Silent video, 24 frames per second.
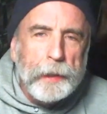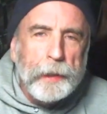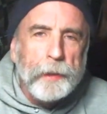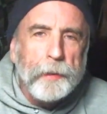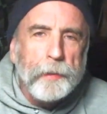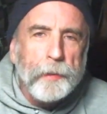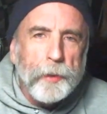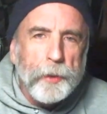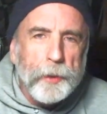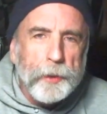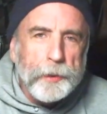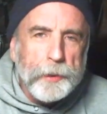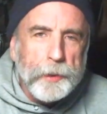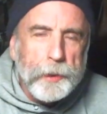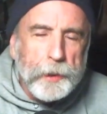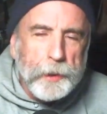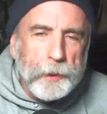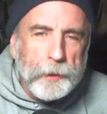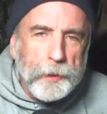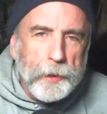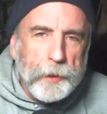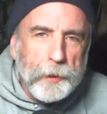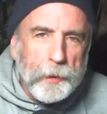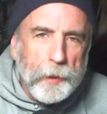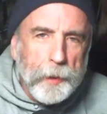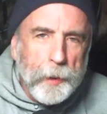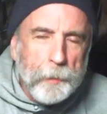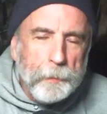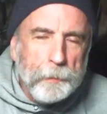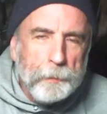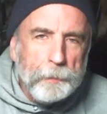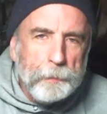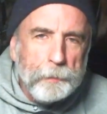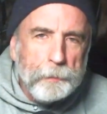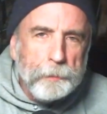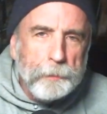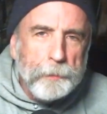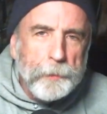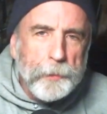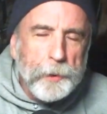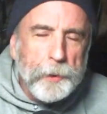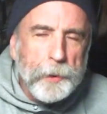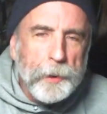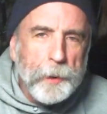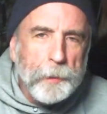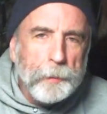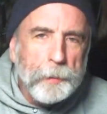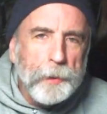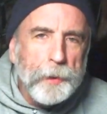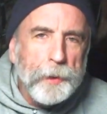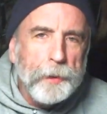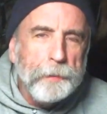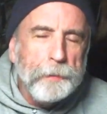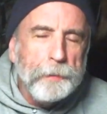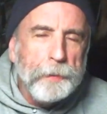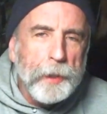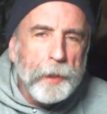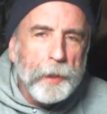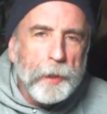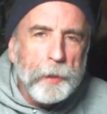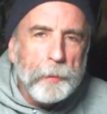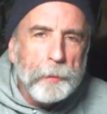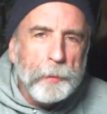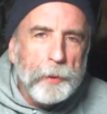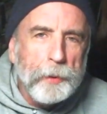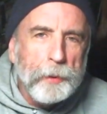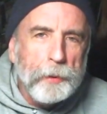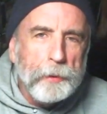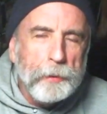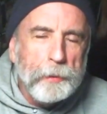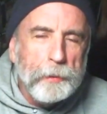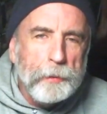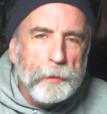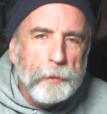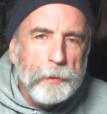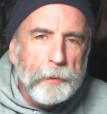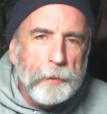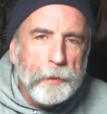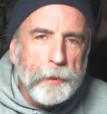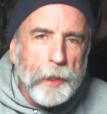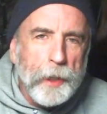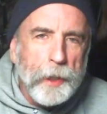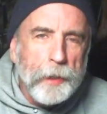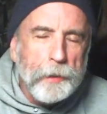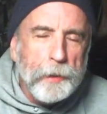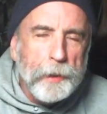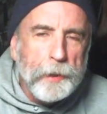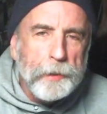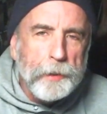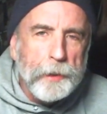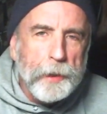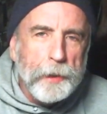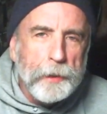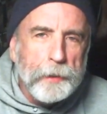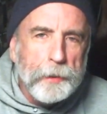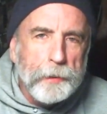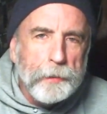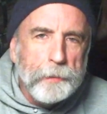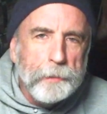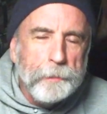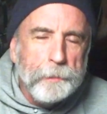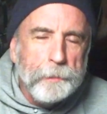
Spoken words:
Of course, then he joined up with the venerable Southeast Engine.